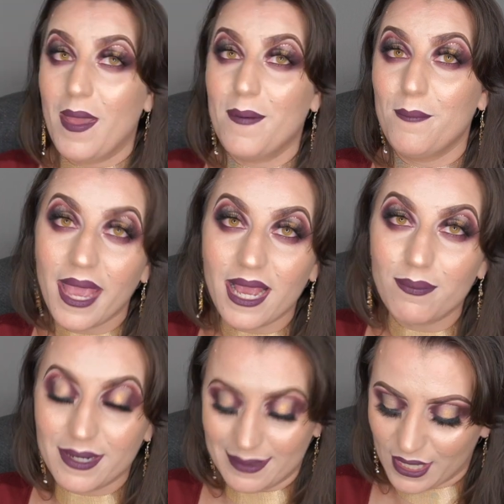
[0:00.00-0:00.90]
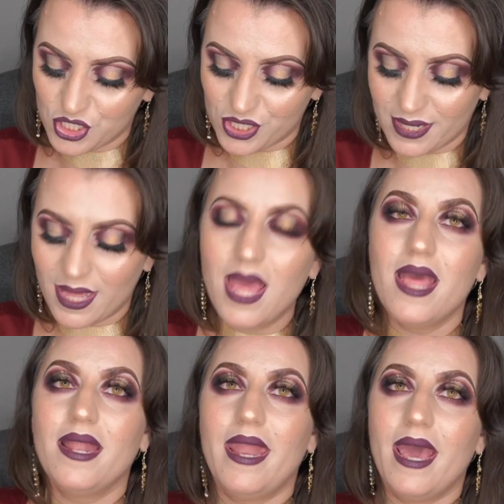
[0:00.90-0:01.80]
makeup collection.
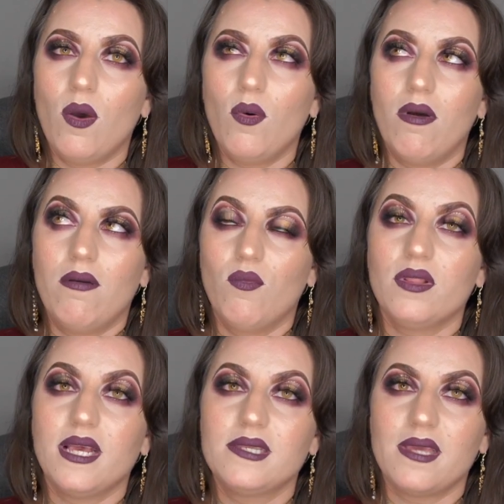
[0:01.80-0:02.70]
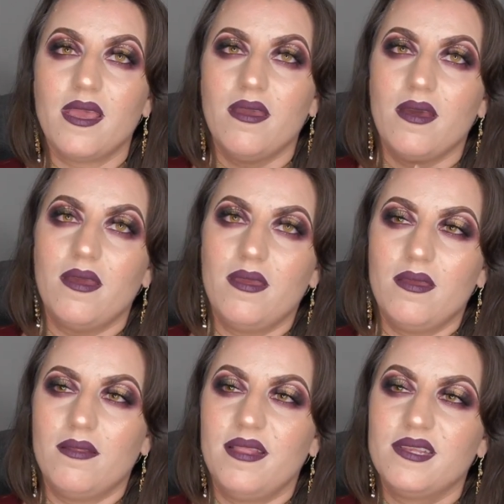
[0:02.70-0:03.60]
Now, will I say,
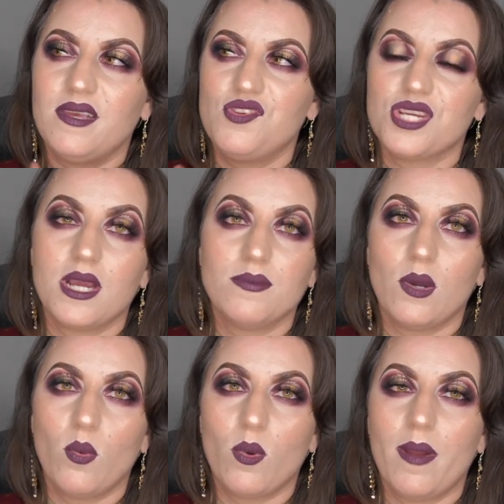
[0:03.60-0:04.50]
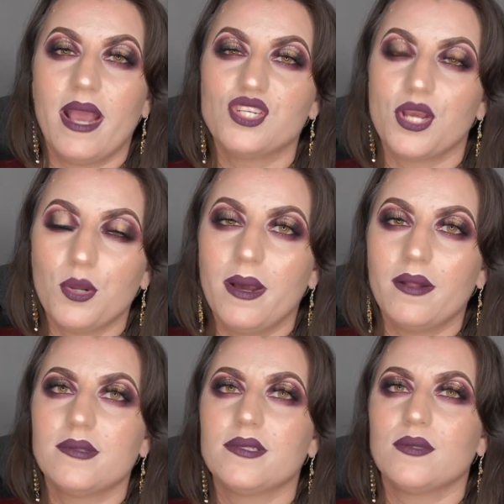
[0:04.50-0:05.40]
let's say she comes out with more eyeshadow
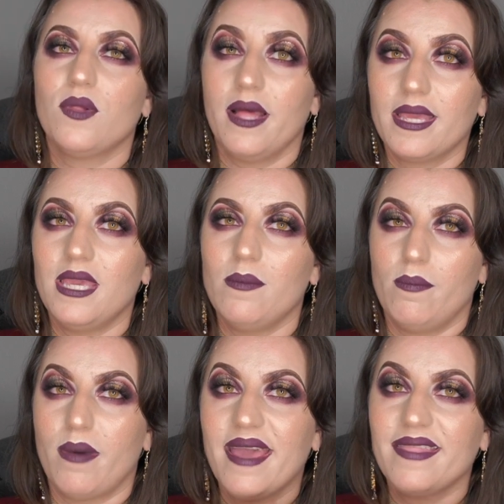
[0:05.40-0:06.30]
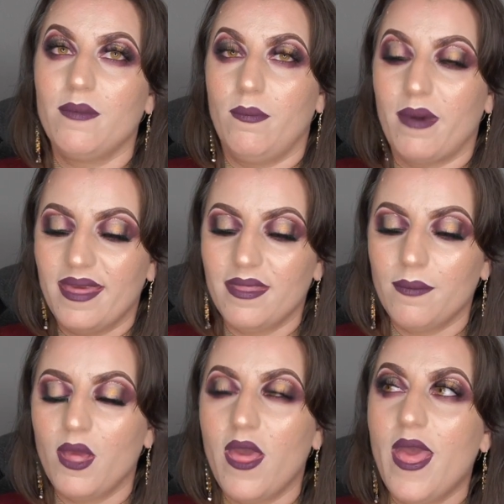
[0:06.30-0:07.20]
palettes, will I keep buying them and buying them?
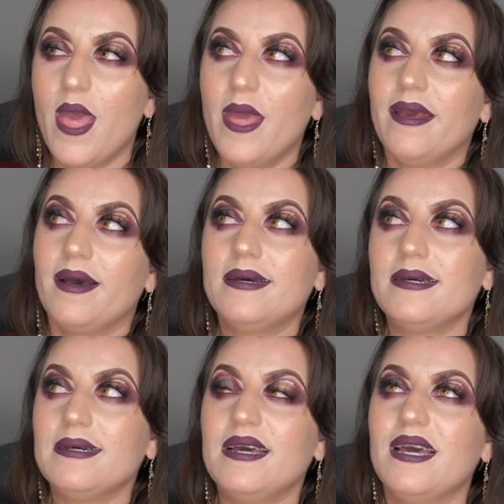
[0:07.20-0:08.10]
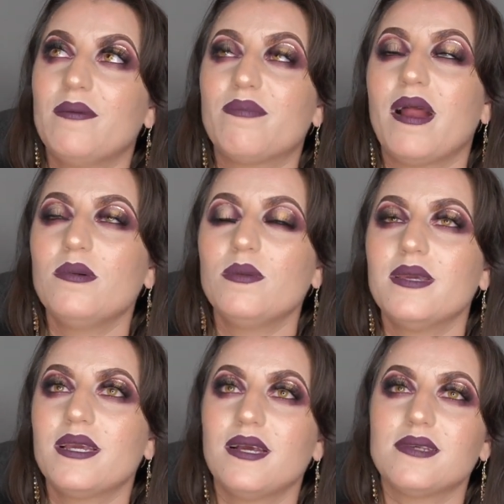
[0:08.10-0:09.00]
Probably,
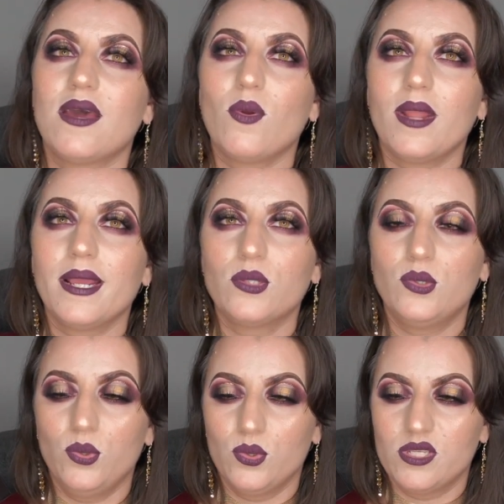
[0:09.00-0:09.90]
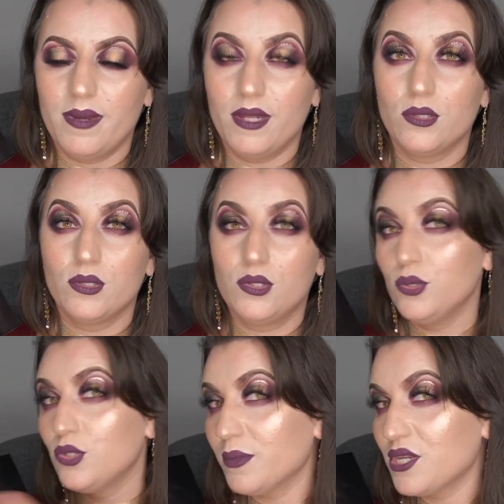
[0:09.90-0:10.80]
because I don't like to spend
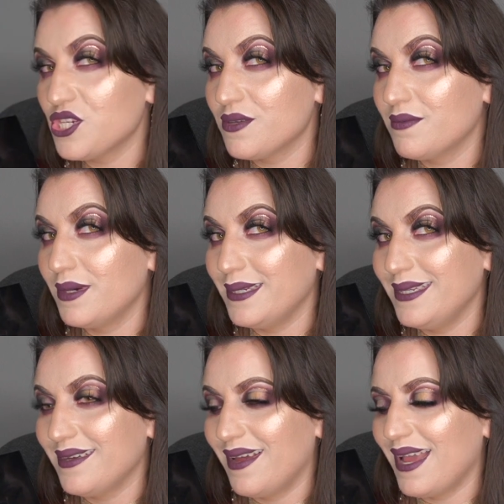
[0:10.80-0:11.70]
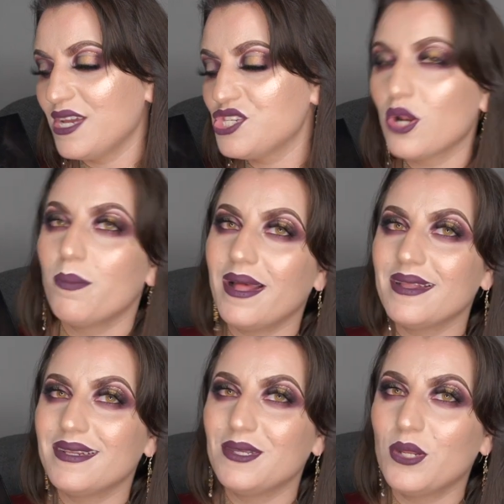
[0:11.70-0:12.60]
too much money on an eyeshadow
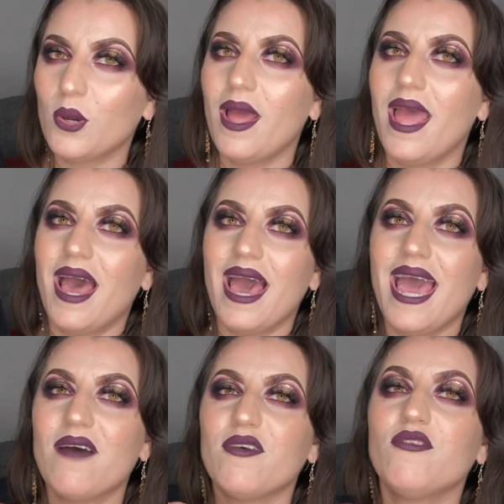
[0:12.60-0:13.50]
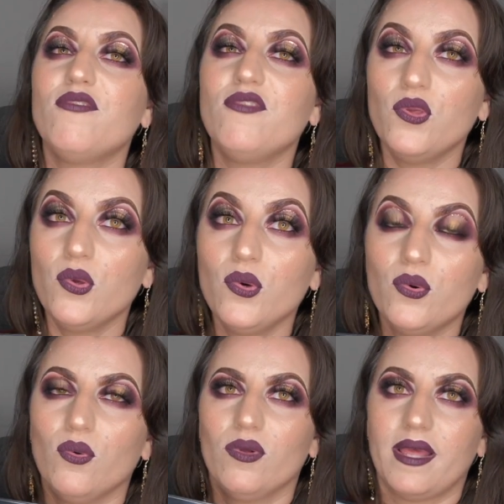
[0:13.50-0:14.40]
palette, you know? I have a
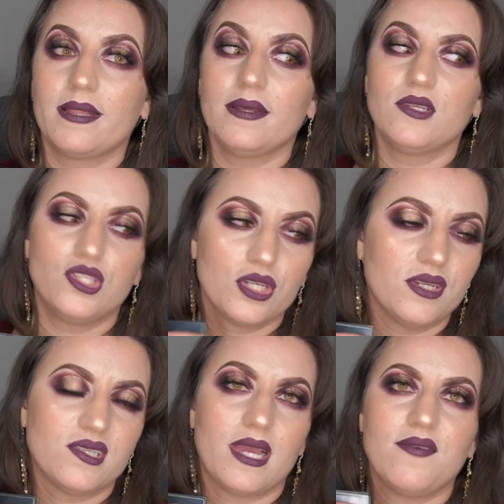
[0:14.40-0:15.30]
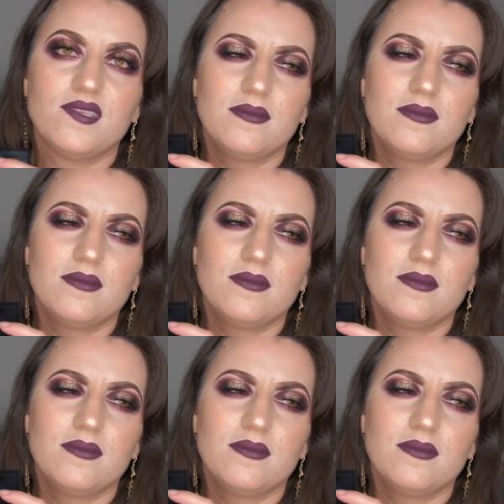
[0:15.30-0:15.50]
few, like, luxurious. I have